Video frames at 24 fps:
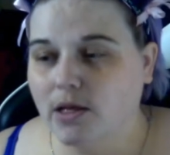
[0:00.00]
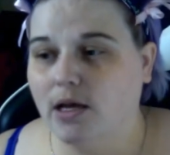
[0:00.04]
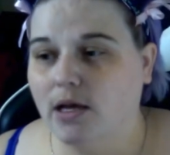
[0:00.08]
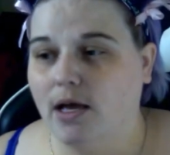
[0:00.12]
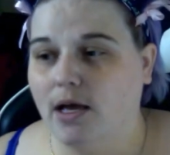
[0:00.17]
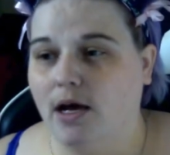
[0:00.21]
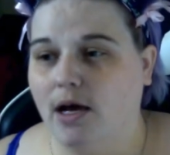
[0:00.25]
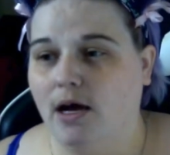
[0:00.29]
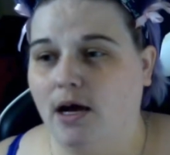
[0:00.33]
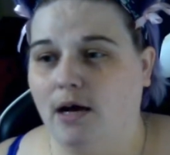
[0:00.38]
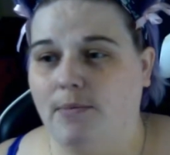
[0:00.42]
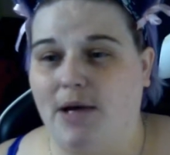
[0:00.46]

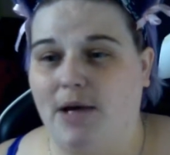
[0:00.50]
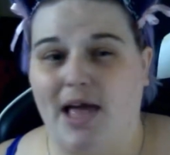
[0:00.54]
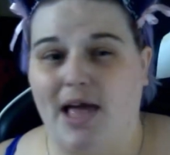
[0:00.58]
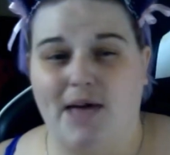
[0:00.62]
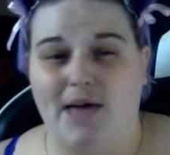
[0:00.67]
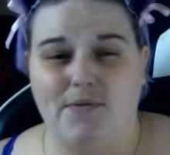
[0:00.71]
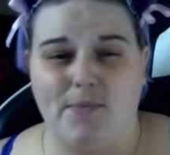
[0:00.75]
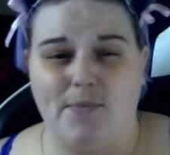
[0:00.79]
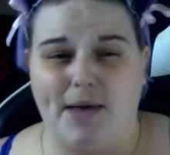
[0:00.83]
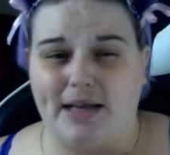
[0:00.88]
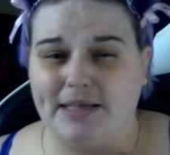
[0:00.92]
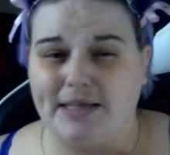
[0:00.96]
I have
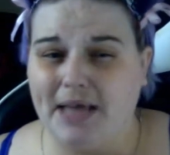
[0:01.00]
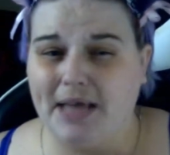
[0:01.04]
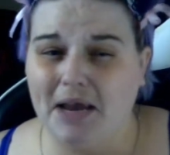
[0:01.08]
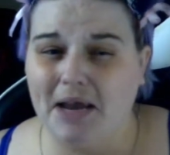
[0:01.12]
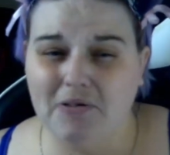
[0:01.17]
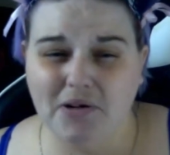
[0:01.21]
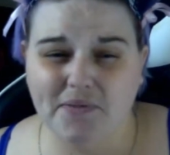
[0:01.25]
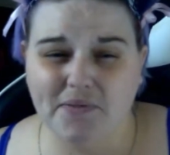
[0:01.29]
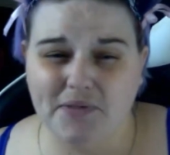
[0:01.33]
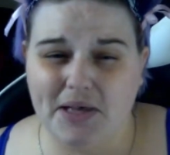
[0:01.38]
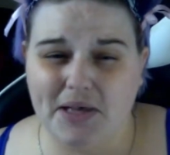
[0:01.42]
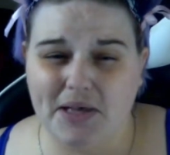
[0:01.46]
a bad gag
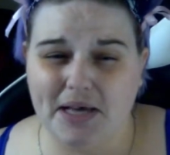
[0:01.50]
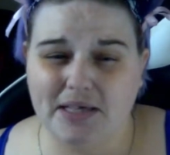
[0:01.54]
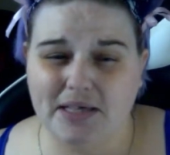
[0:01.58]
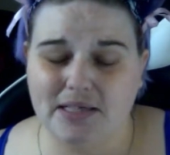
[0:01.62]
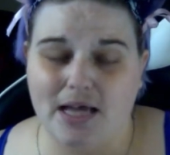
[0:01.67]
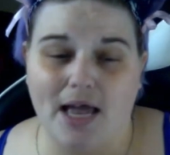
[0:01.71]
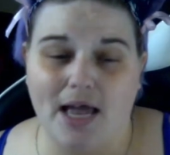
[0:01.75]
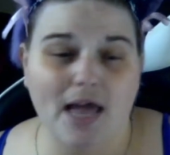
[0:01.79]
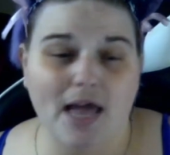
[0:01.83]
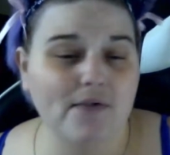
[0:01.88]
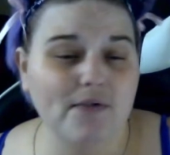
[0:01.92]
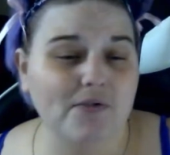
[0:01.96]
reflex.
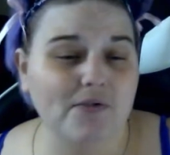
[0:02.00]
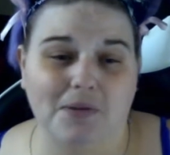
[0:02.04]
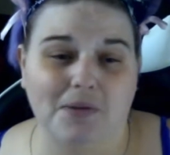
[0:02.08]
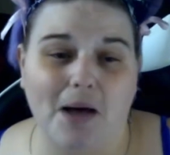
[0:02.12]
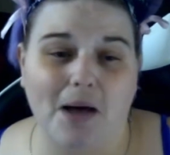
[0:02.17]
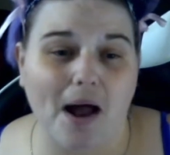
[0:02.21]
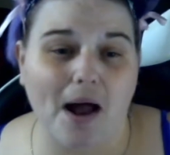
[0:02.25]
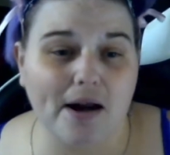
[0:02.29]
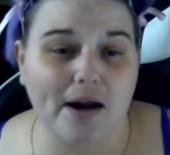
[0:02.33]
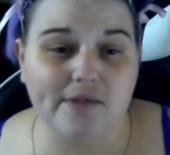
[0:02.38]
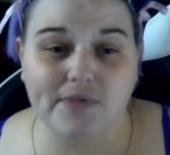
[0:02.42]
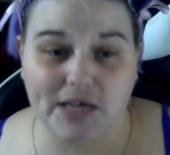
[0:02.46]
I have a
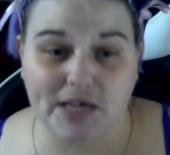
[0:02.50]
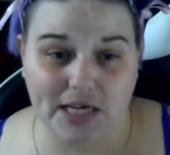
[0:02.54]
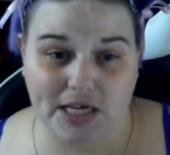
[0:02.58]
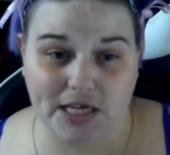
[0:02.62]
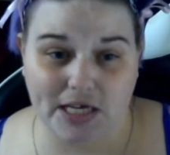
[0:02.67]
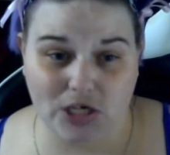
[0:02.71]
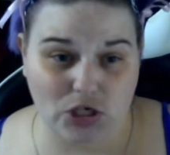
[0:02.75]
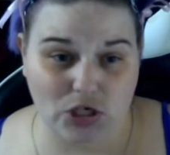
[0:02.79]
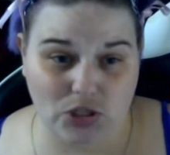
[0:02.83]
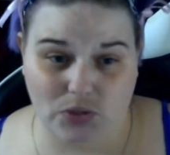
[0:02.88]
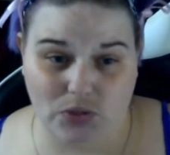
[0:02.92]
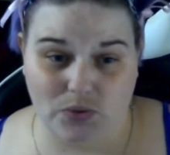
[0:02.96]
lot of
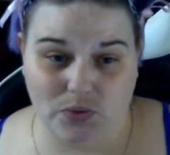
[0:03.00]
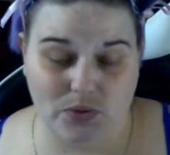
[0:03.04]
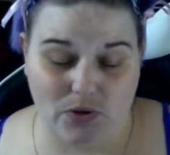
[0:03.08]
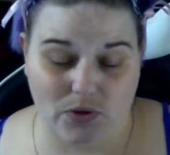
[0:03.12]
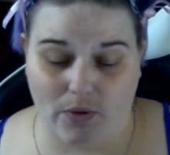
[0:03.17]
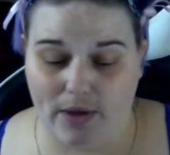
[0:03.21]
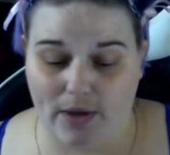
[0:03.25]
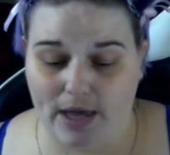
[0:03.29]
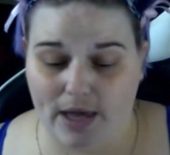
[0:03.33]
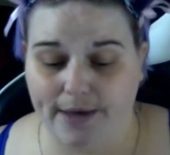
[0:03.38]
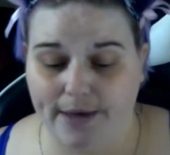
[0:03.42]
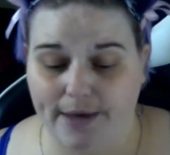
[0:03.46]
issues,
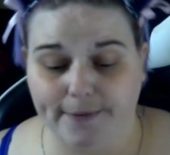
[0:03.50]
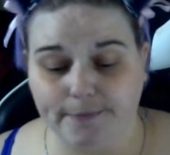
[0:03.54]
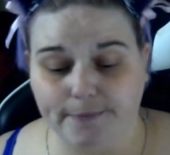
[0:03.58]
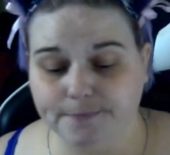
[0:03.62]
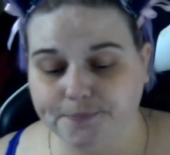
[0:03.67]
okay?